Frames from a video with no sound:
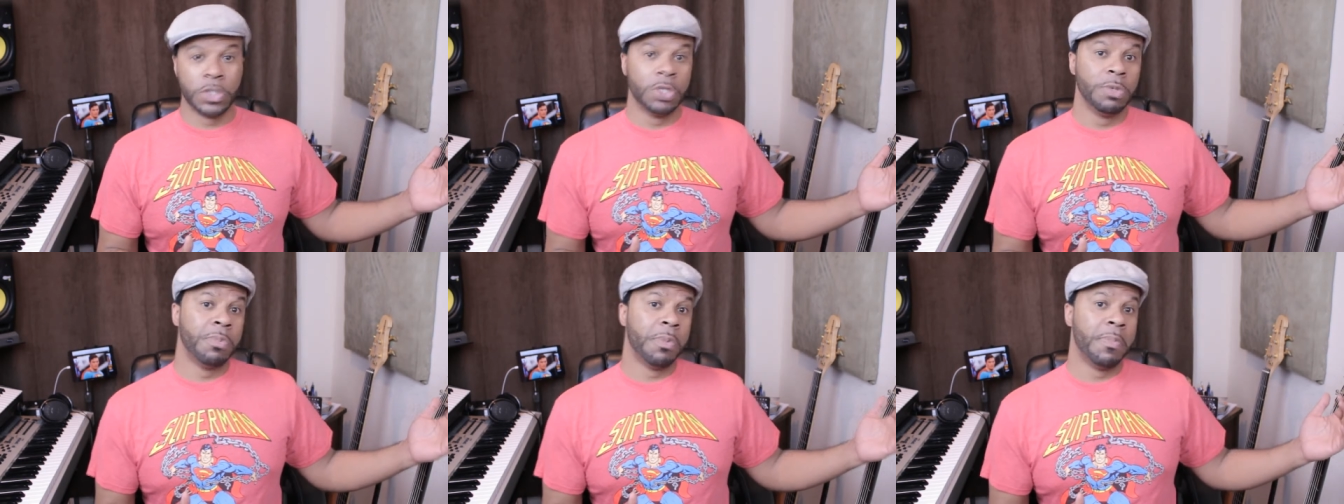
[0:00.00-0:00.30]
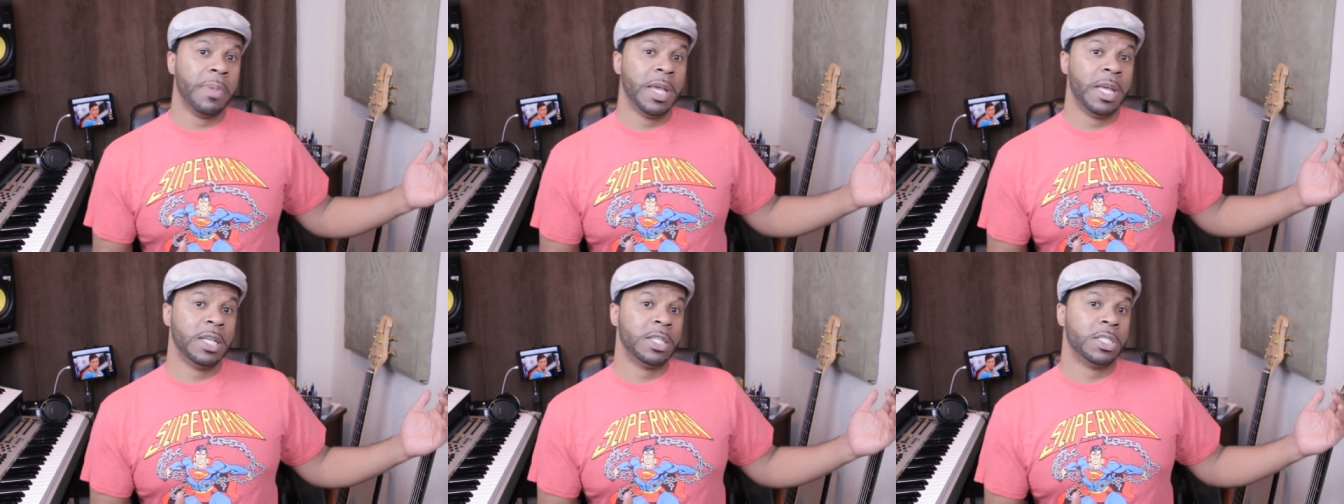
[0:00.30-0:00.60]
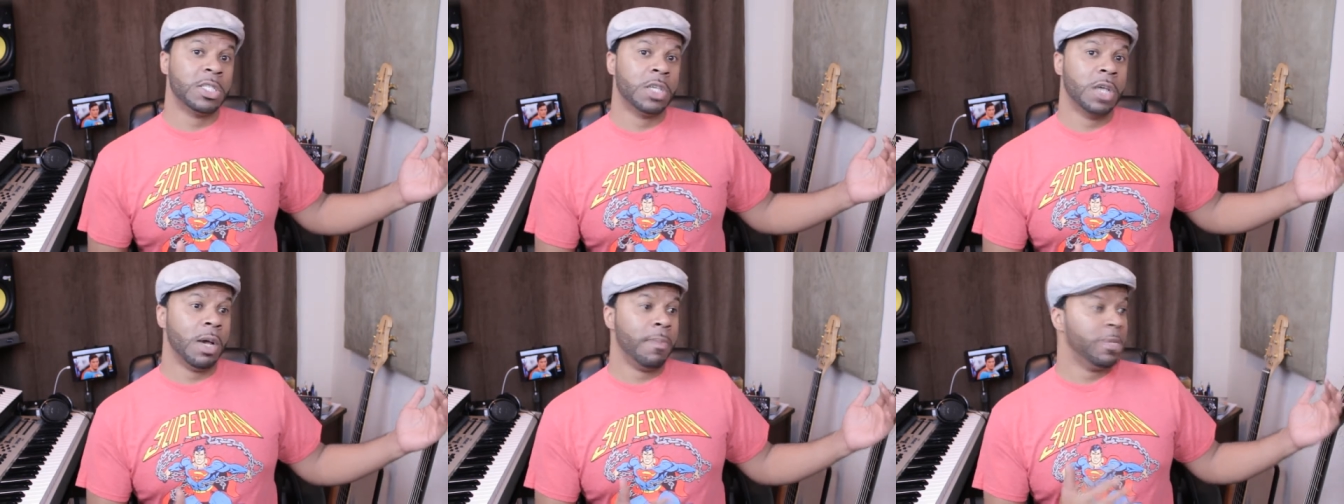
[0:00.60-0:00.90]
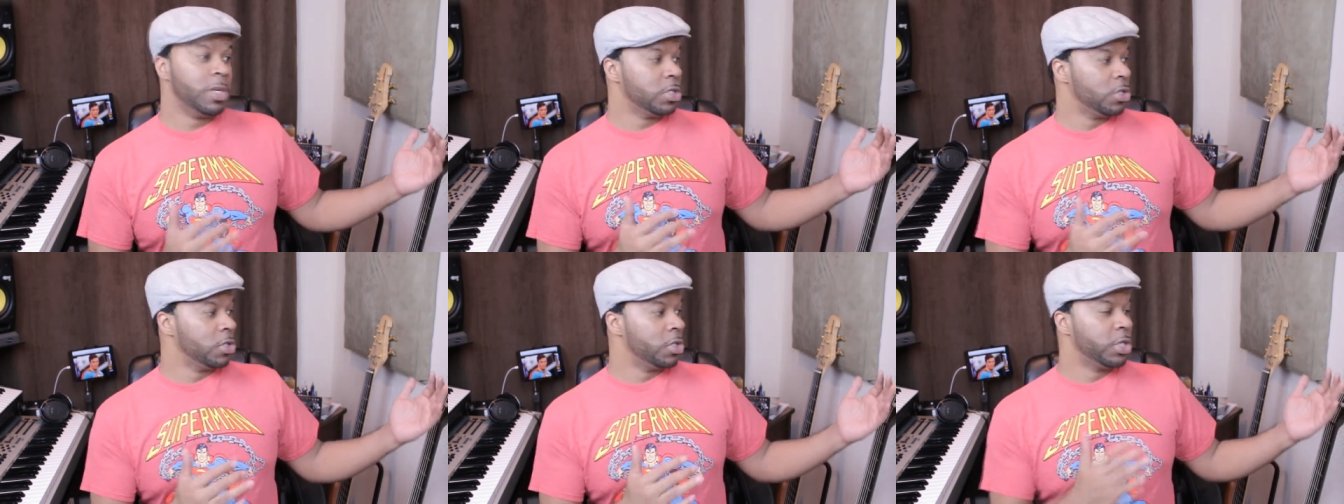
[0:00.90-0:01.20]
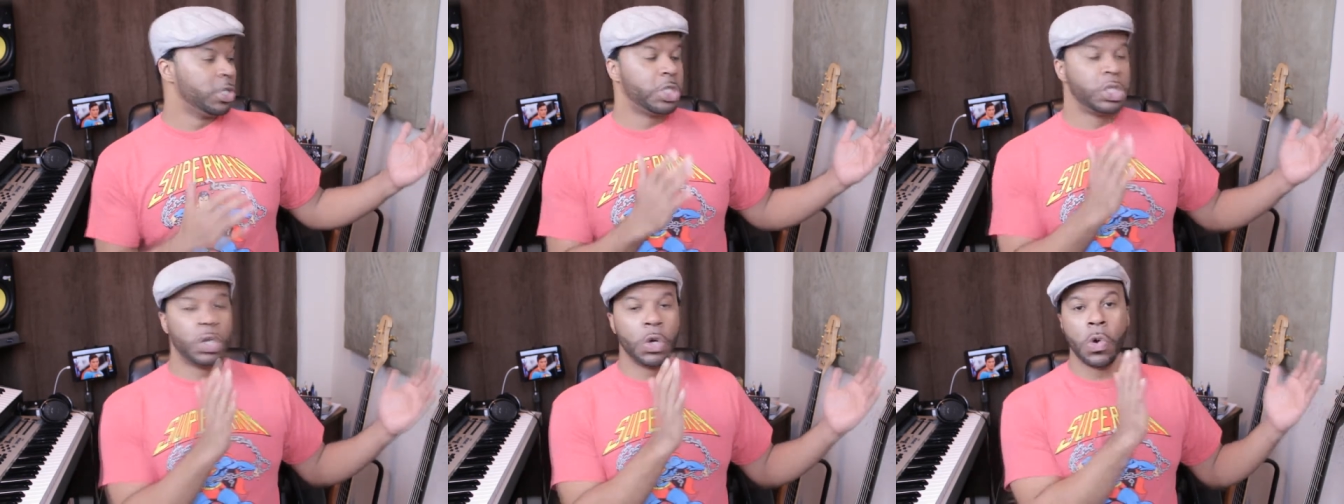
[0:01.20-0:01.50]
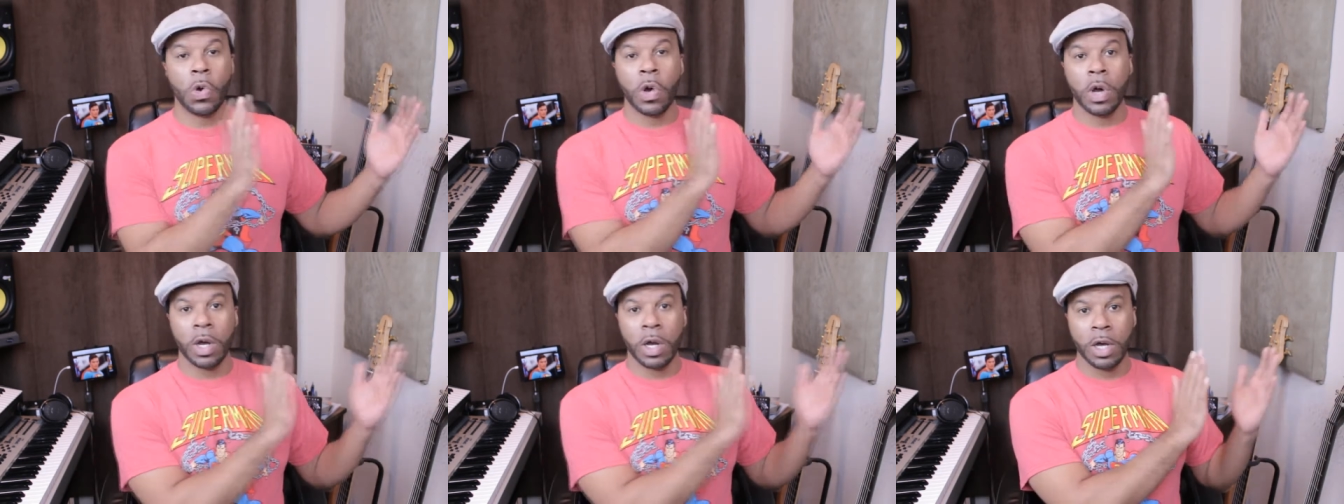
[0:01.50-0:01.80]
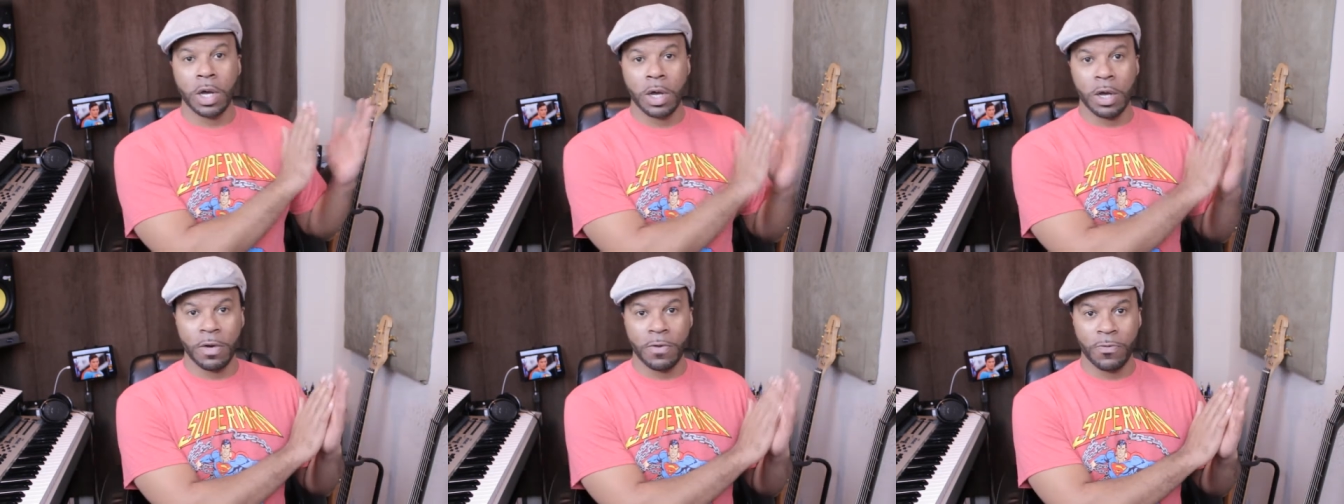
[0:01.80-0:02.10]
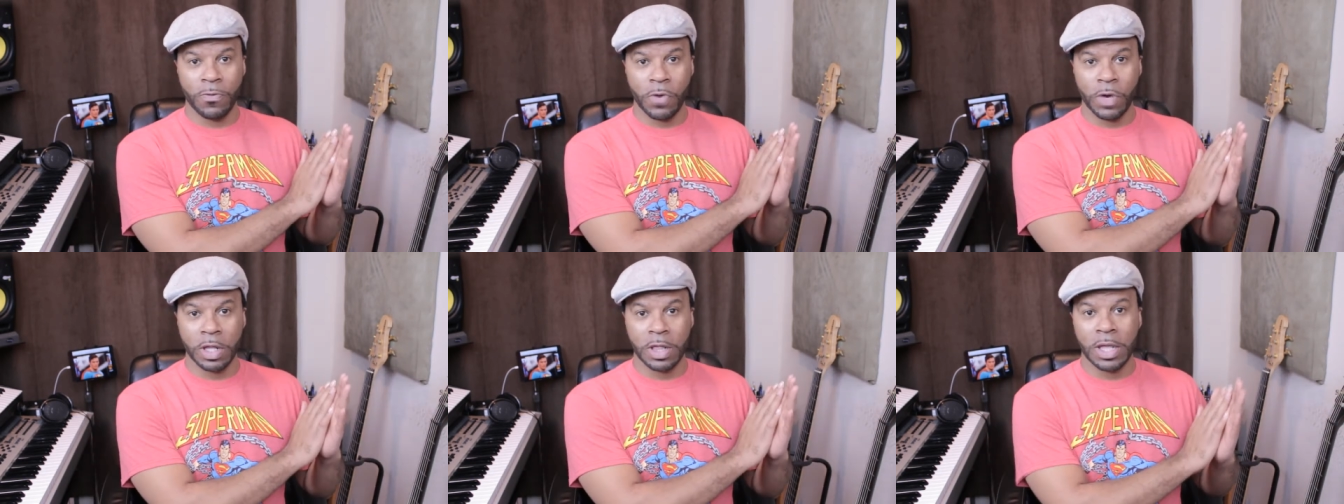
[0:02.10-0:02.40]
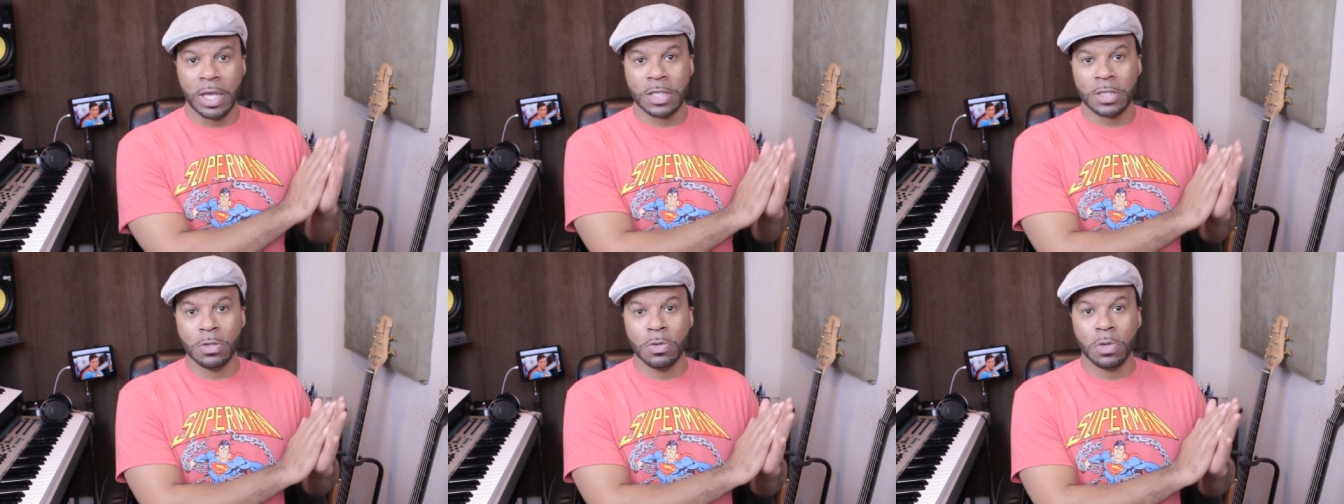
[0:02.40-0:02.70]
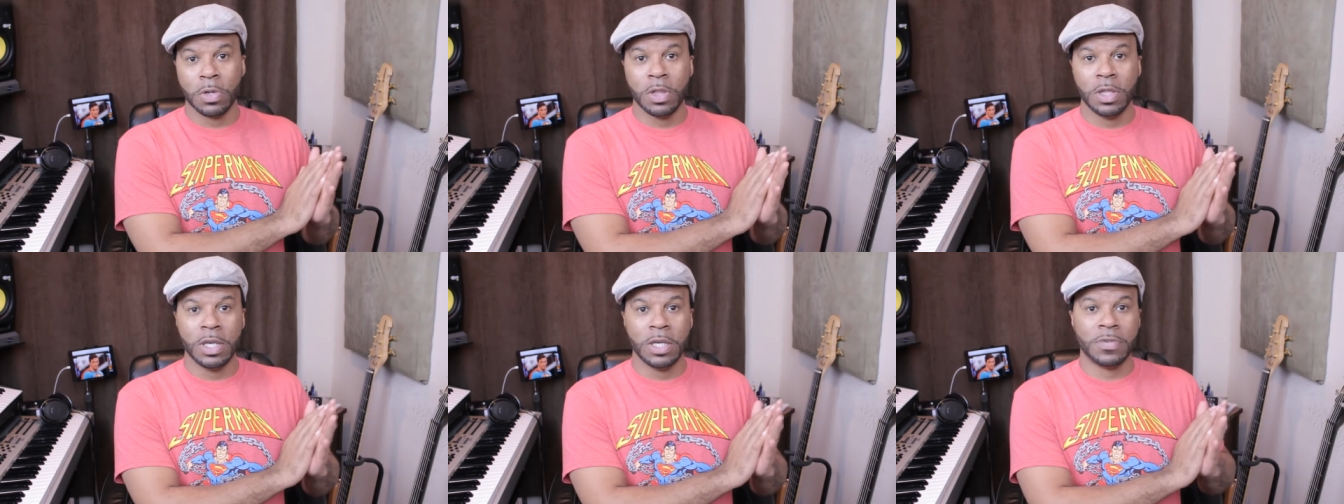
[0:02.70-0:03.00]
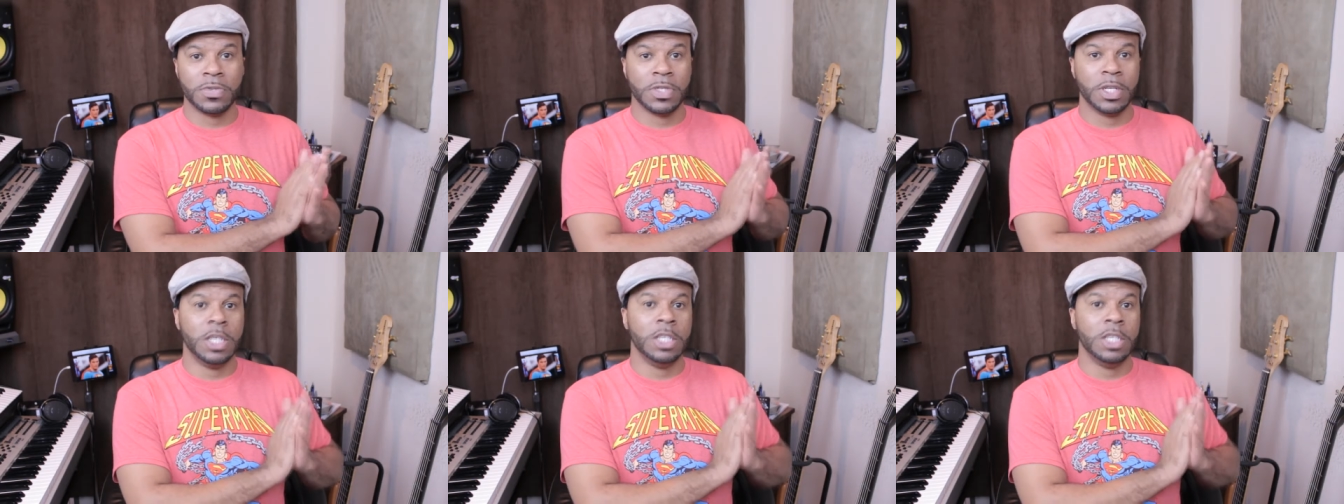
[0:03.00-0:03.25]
Superman is coming to the door of where Lex Luthor lives,